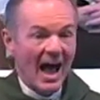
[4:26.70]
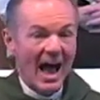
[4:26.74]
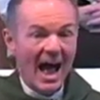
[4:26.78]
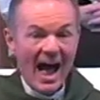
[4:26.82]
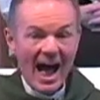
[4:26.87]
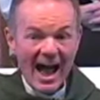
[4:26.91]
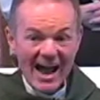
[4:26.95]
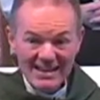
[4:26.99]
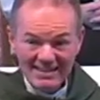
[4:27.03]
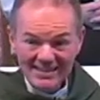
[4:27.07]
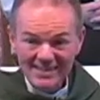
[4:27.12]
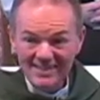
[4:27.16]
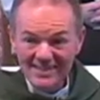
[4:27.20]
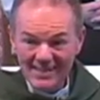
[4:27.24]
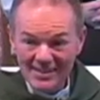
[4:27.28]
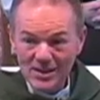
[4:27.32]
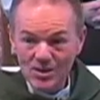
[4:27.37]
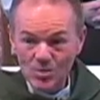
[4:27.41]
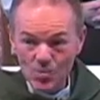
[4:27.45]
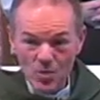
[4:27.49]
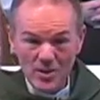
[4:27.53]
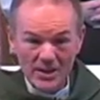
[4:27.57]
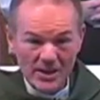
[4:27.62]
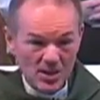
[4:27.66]
I
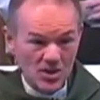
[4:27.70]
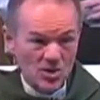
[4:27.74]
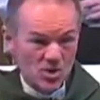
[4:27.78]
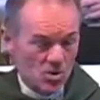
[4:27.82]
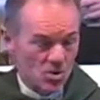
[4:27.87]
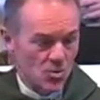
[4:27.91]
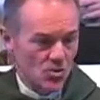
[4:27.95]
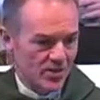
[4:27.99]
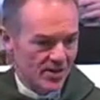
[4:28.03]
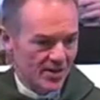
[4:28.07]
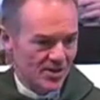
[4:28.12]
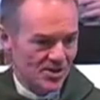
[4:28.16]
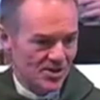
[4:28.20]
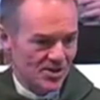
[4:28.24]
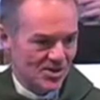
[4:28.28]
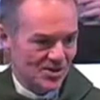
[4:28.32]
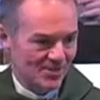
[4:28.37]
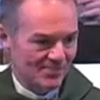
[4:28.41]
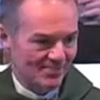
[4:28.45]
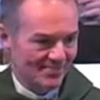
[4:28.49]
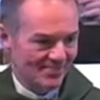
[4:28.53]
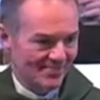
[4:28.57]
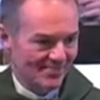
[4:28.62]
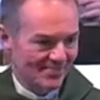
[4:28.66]
think we can do this.
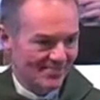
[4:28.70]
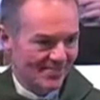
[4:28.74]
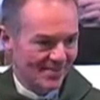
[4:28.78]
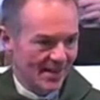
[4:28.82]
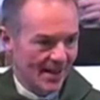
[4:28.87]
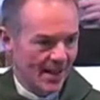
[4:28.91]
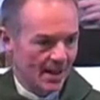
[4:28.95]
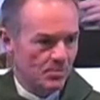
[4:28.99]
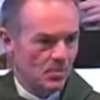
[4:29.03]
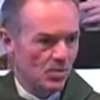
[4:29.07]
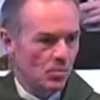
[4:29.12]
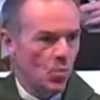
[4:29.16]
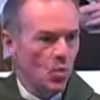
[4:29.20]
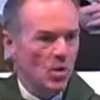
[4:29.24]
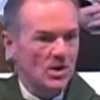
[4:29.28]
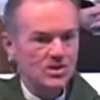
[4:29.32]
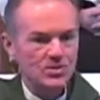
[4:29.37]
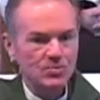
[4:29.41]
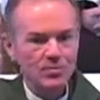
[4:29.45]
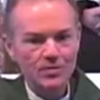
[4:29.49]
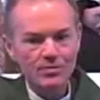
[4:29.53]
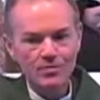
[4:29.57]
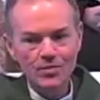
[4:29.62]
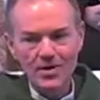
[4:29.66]
I mean,
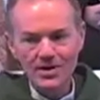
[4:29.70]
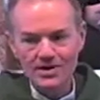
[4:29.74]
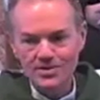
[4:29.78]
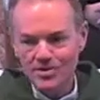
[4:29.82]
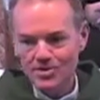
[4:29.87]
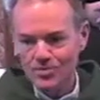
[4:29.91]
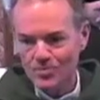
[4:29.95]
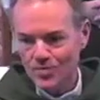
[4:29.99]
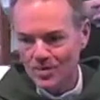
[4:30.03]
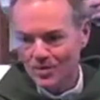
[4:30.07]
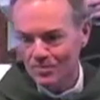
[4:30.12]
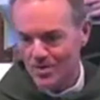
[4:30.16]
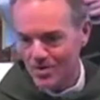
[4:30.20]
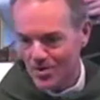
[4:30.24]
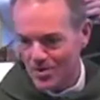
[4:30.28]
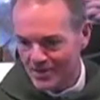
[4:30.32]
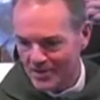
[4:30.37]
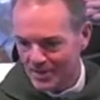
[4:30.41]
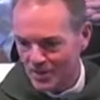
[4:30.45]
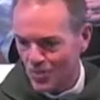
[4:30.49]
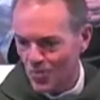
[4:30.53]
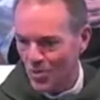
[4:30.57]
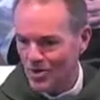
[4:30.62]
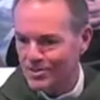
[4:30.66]
once we've raised $3
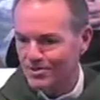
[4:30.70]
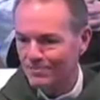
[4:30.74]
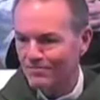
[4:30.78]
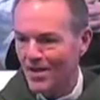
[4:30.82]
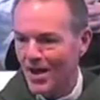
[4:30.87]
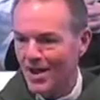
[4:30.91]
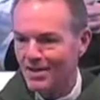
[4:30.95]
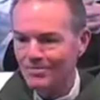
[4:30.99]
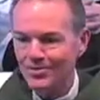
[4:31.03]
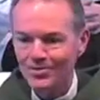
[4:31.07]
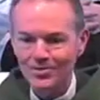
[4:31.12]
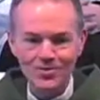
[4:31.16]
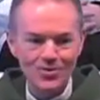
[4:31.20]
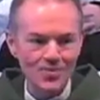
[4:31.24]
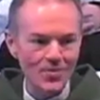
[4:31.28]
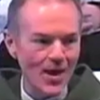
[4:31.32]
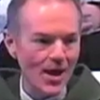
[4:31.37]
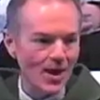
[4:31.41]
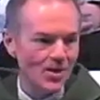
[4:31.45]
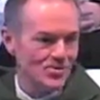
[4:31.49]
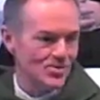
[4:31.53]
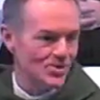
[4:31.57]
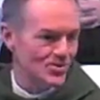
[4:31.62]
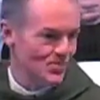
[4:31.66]
million, what's
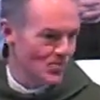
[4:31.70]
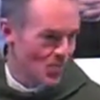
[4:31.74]
500,000